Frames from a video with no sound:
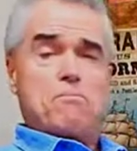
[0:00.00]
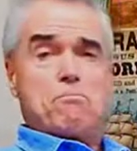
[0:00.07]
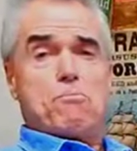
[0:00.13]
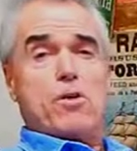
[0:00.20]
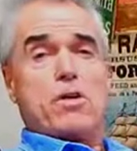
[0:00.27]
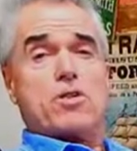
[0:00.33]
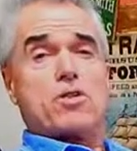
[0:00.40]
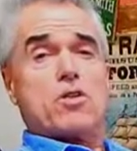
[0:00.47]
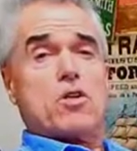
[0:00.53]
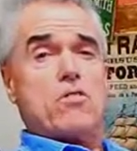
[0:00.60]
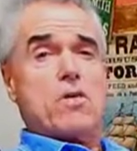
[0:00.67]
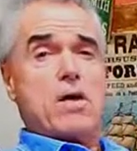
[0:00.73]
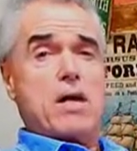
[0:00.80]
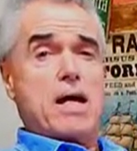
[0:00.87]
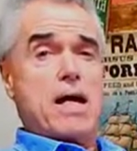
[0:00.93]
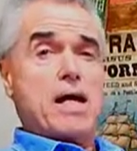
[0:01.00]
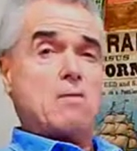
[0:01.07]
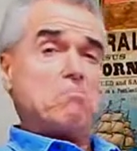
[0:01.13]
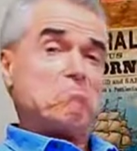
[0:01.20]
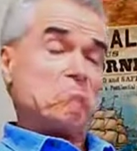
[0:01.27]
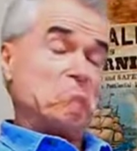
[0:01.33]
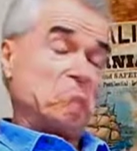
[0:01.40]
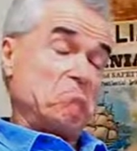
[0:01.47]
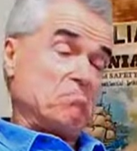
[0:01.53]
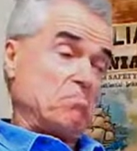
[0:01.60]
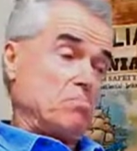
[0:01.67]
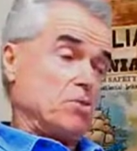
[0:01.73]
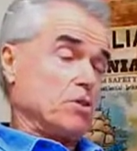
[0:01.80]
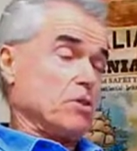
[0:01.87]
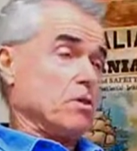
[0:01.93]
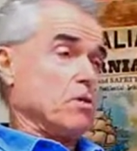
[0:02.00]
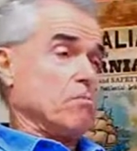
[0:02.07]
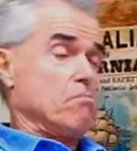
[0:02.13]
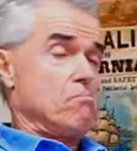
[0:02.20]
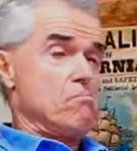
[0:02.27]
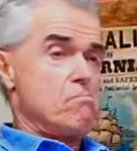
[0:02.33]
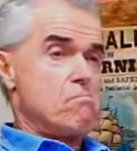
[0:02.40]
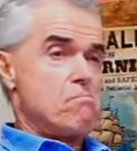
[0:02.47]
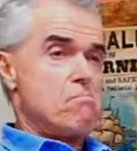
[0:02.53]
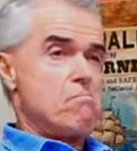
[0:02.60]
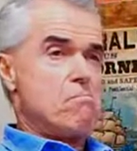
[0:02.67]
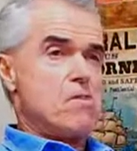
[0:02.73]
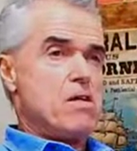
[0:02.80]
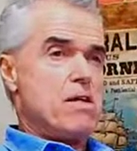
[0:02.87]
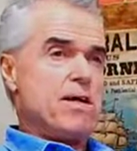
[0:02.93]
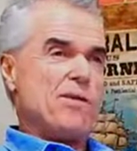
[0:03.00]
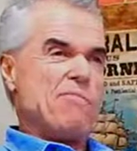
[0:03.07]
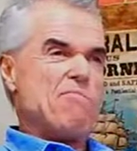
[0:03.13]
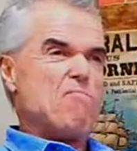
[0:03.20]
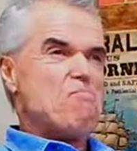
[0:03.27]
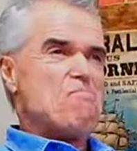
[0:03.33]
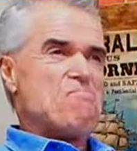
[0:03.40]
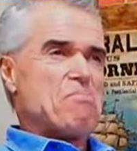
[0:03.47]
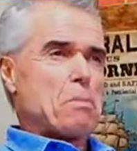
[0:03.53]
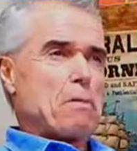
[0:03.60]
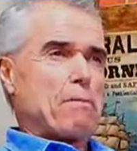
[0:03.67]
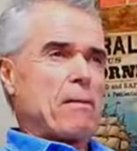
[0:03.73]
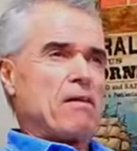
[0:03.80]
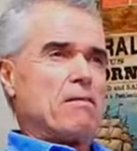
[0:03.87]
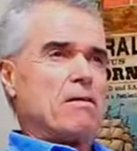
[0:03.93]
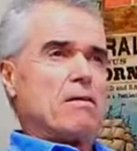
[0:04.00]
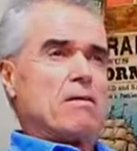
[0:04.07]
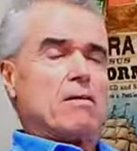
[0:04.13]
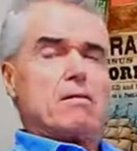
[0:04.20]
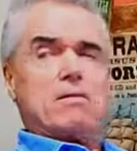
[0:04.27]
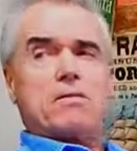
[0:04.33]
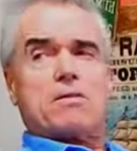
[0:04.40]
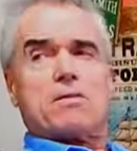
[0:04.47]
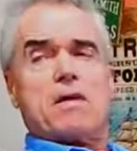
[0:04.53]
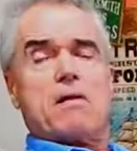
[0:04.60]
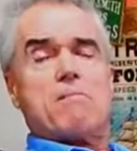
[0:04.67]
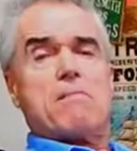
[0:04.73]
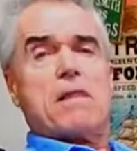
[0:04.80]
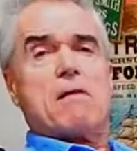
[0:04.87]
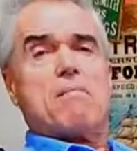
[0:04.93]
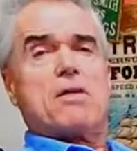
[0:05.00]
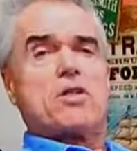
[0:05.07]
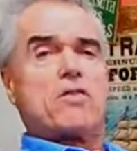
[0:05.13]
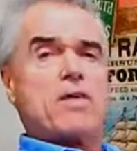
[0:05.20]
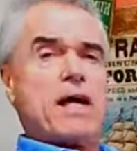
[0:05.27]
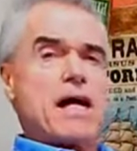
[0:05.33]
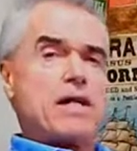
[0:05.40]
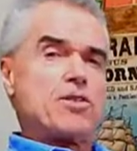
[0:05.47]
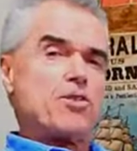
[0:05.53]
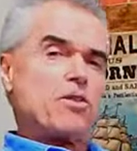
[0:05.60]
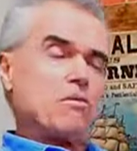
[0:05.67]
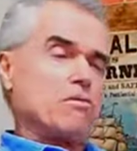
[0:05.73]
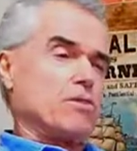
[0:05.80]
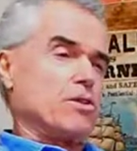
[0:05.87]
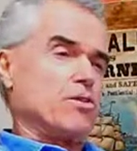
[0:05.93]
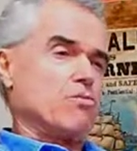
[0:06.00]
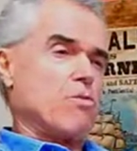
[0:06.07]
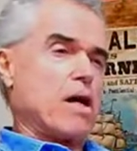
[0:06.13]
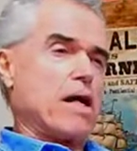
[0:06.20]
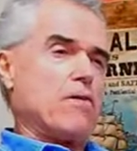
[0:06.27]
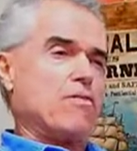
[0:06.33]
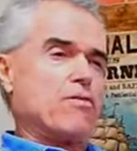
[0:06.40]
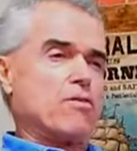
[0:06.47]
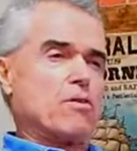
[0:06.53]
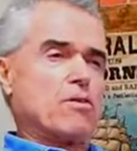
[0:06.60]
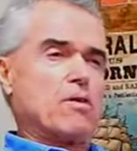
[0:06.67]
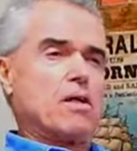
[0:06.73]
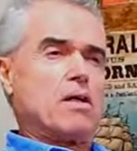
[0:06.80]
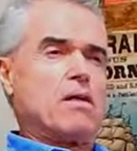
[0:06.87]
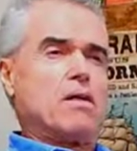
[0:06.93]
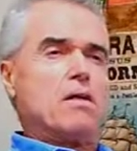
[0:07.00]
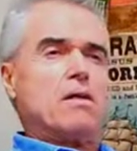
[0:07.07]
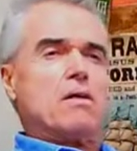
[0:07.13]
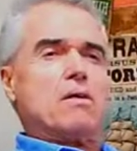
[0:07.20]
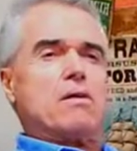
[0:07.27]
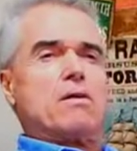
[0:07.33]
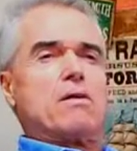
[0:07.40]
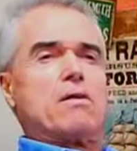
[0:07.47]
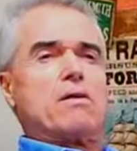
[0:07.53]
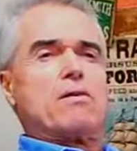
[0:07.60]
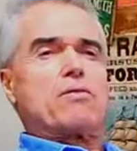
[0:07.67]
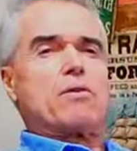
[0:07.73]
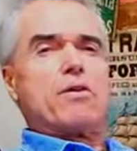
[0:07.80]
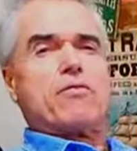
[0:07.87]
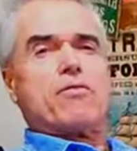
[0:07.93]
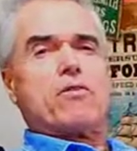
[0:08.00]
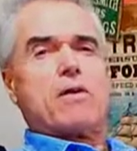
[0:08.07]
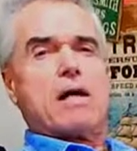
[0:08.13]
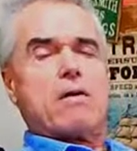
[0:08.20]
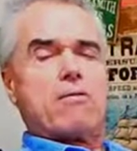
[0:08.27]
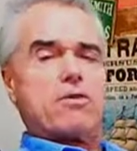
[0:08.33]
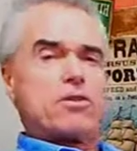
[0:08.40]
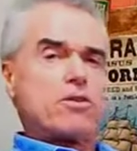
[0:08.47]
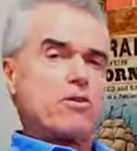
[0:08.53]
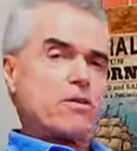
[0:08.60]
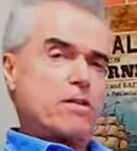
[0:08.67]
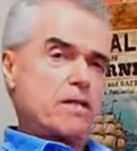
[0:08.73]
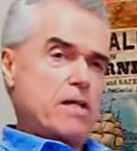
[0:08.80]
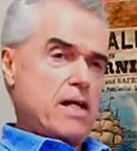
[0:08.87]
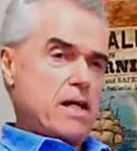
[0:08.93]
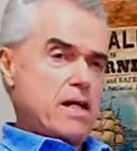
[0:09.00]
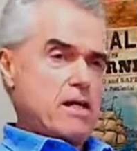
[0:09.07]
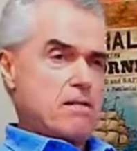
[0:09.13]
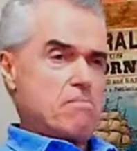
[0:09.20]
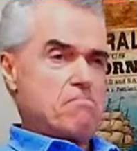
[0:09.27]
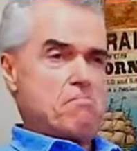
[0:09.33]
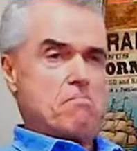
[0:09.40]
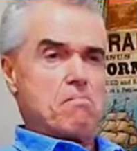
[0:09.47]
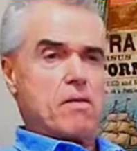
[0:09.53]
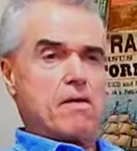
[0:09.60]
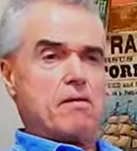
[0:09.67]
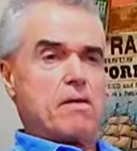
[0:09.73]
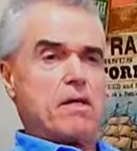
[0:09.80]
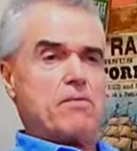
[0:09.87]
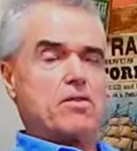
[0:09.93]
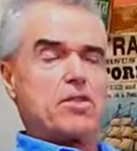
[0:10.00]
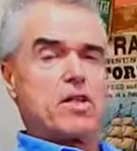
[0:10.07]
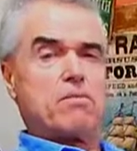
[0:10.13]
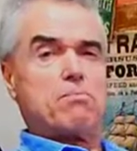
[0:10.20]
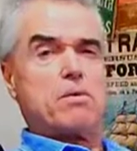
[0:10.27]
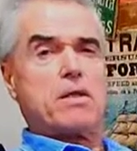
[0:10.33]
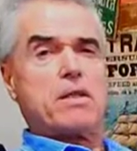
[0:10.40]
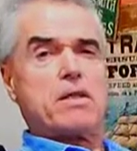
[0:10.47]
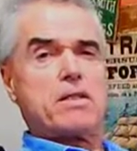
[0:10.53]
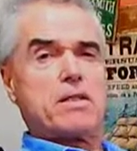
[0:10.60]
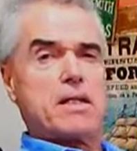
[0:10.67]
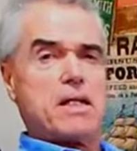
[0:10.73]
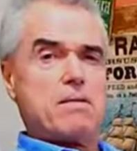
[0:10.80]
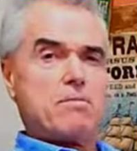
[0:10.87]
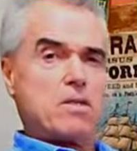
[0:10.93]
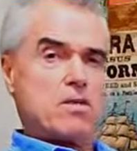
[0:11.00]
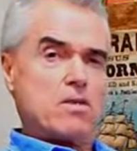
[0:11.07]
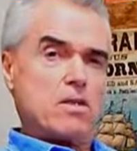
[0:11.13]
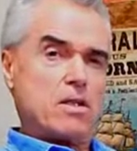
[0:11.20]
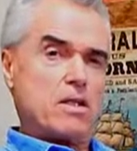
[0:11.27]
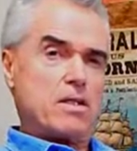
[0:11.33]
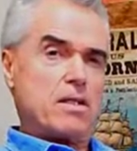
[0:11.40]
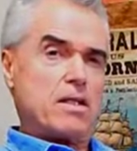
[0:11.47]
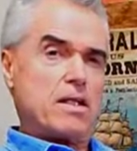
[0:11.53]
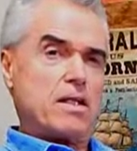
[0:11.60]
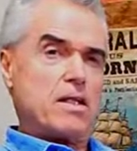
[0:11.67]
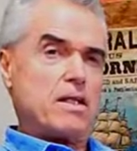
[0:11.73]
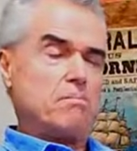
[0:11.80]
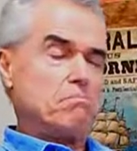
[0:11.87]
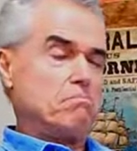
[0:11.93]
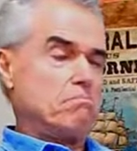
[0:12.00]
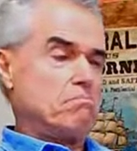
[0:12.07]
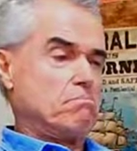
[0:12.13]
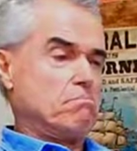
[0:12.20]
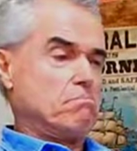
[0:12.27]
bring a stove on that. Sure. You know? It's not that much of a hassle. Just ride for 3 or 4 hours during the day and give yourself plenty of time to cook and clean up.